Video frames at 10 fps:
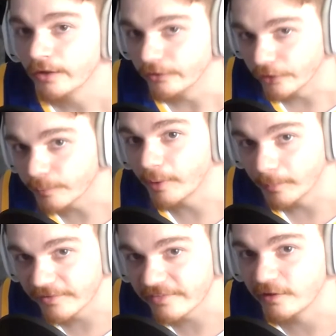You can
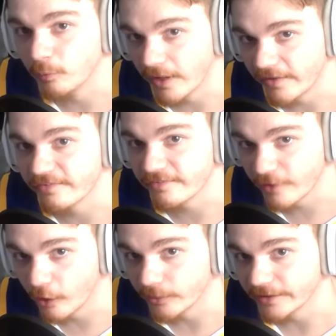probably see where this is
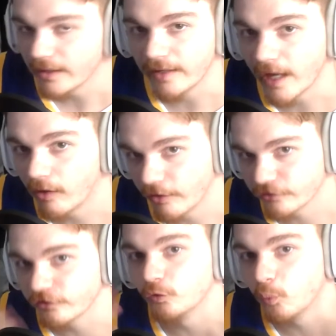going. Now, I'll
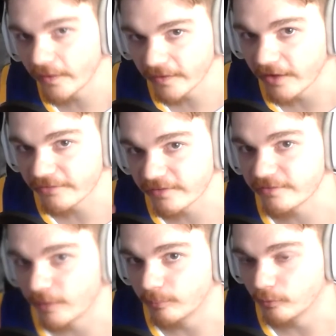show you one last
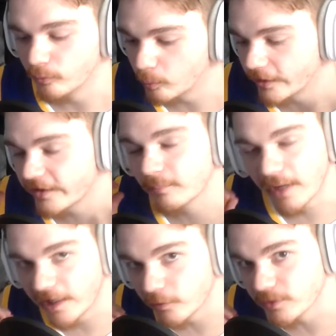example. One of the
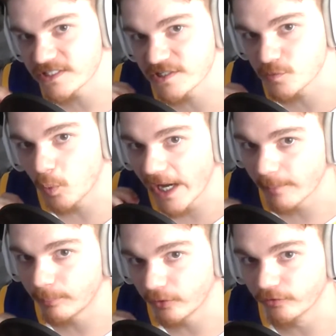main reasons why I
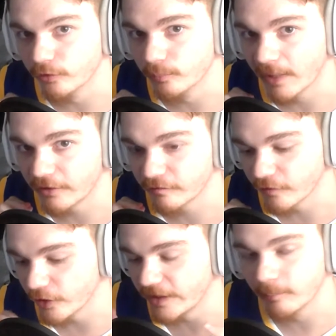bought a new
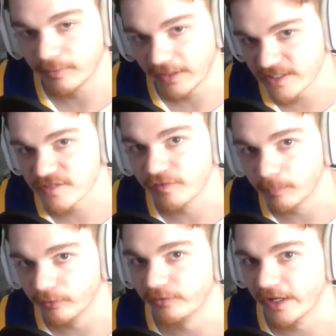microphone in place of the
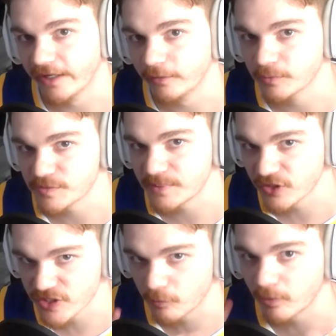Blue Yeti was
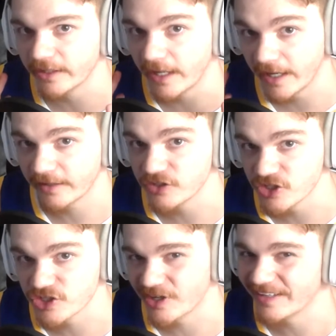because I run an air
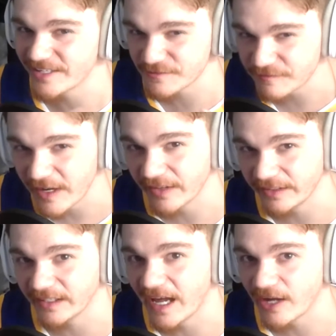conditioner that is
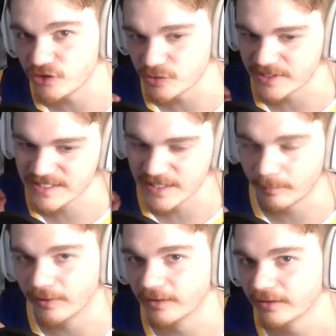fairly loud during
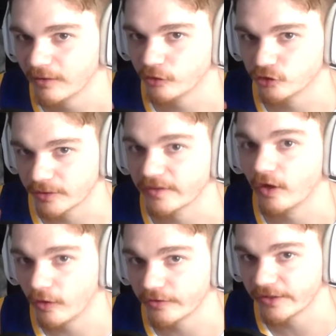summer or during the
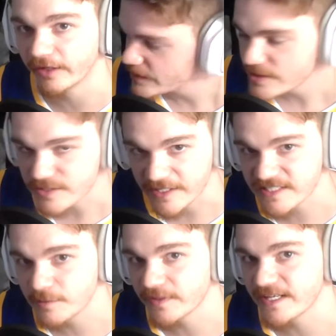hot days. So let's
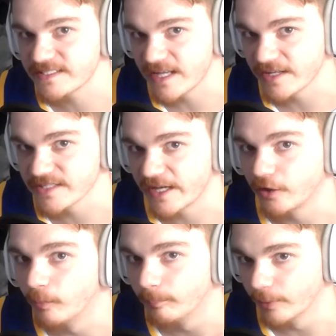see what that sounds like
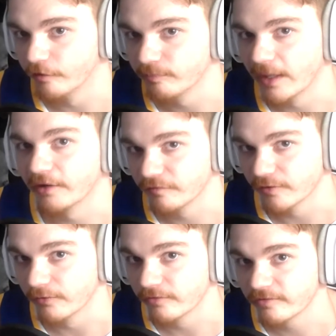on both
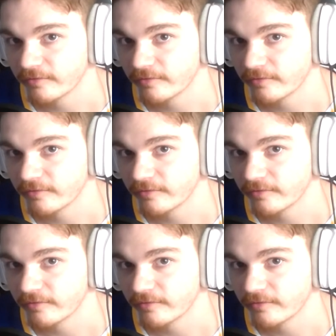microphones.